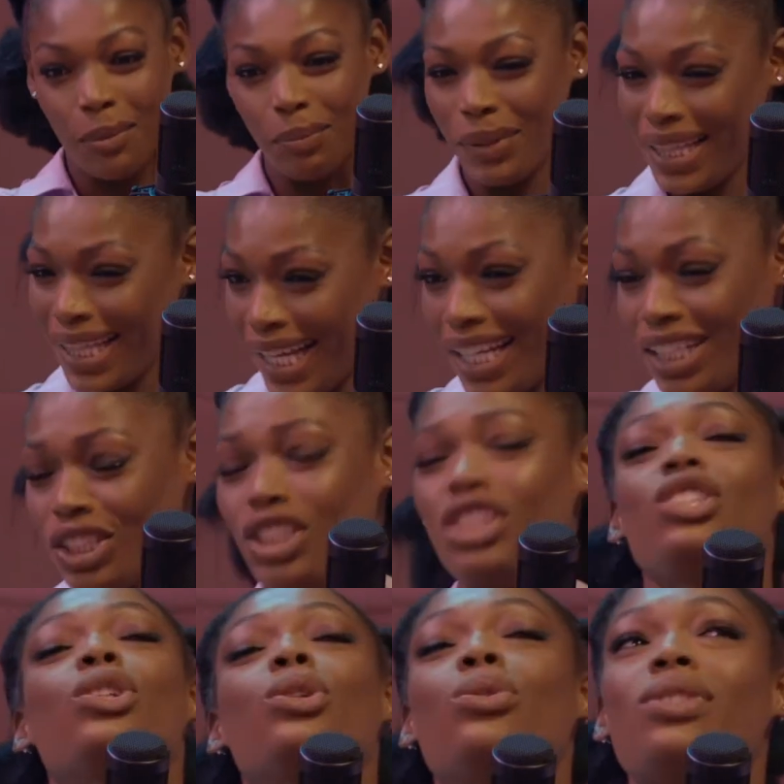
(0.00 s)
But then she
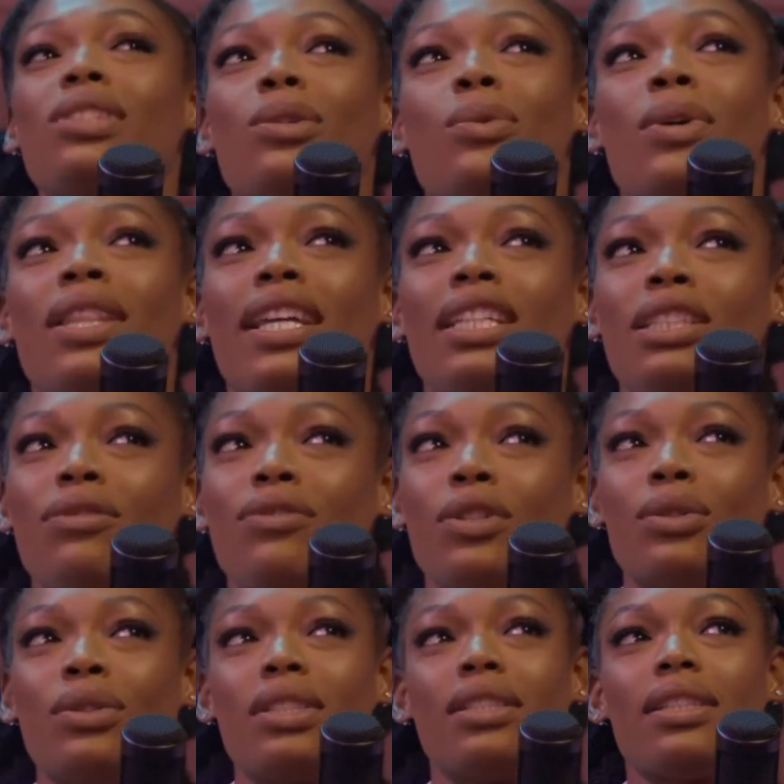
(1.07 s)
chose the one that she
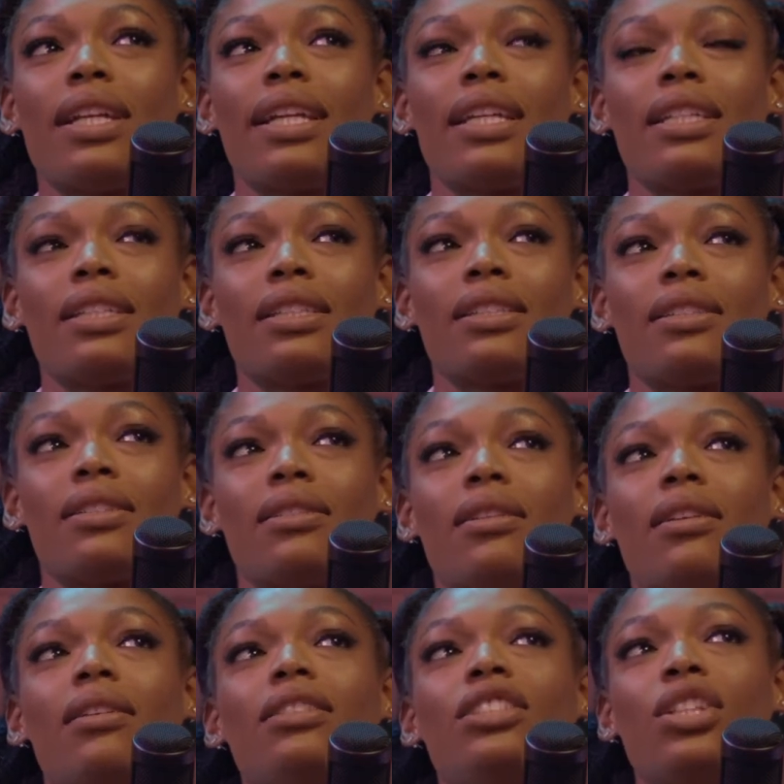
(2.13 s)
felt like
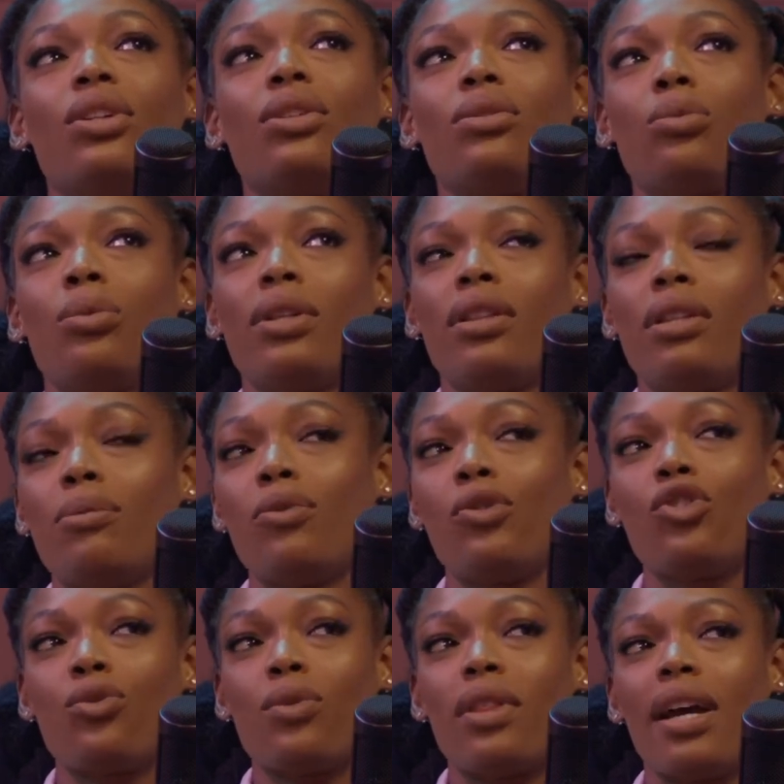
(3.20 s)
gelled the
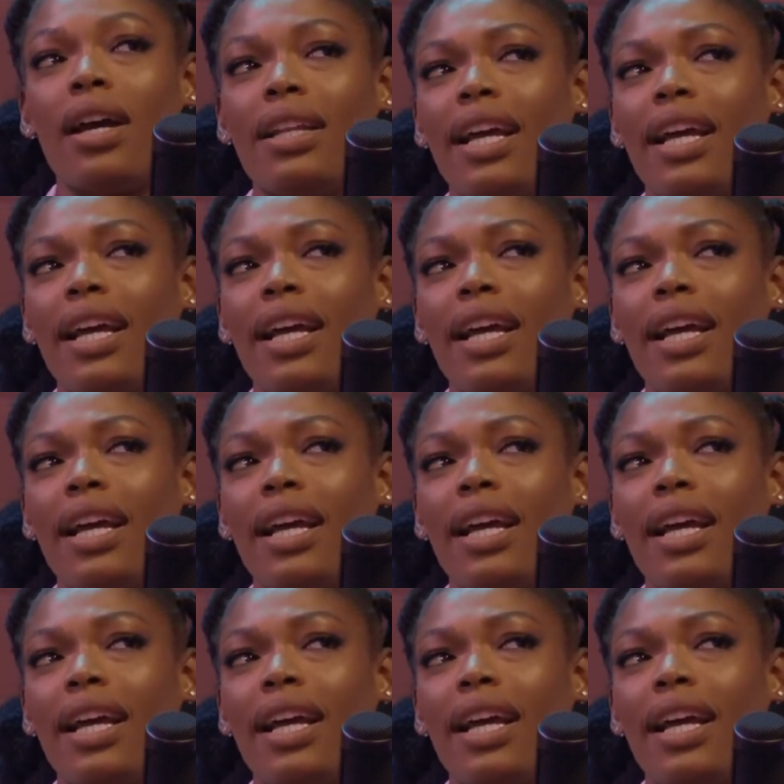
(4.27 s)
most with her.